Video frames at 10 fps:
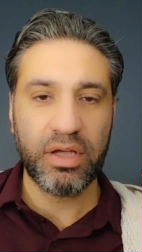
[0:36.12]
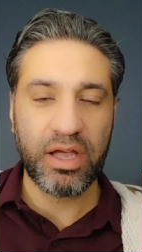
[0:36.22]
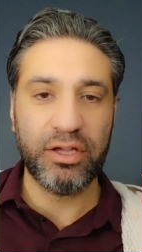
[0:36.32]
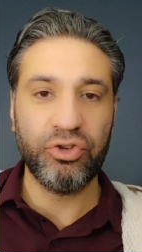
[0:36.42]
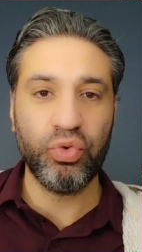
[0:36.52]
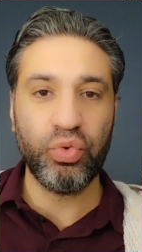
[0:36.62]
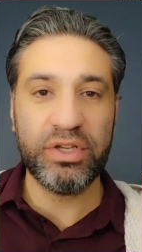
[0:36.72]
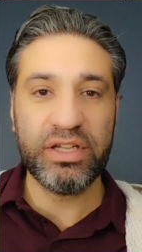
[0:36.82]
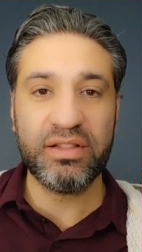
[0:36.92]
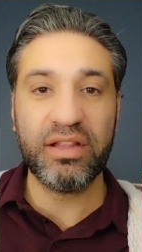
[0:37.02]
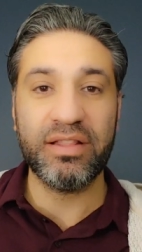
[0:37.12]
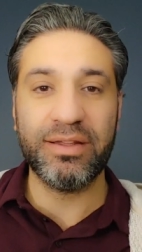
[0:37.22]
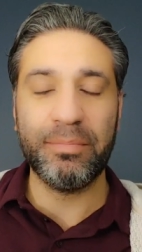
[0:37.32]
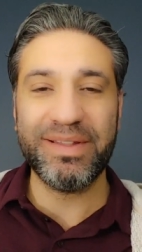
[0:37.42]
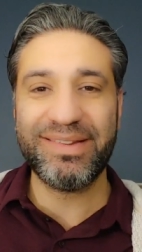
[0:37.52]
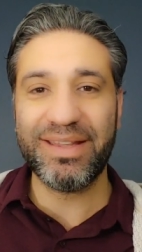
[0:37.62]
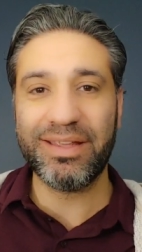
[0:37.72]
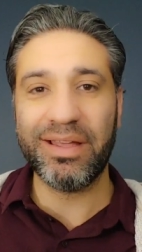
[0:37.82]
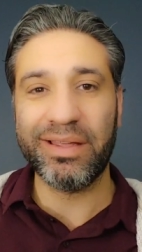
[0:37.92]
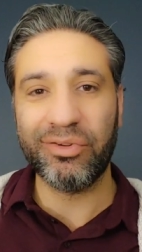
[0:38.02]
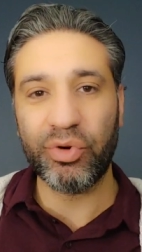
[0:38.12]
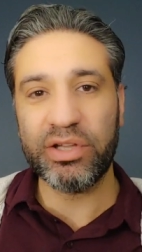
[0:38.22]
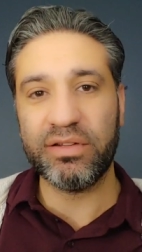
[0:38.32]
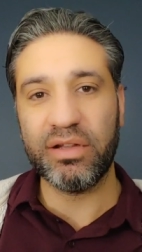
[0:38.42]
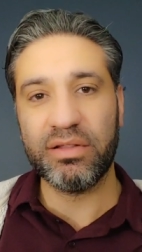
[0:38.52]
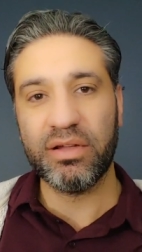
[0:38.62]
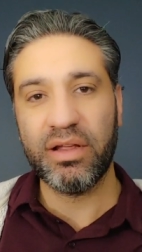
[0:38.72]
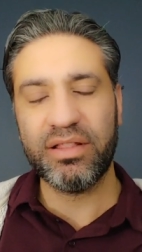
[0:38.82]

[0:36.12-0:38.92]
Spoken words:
and you need the missing ingredient.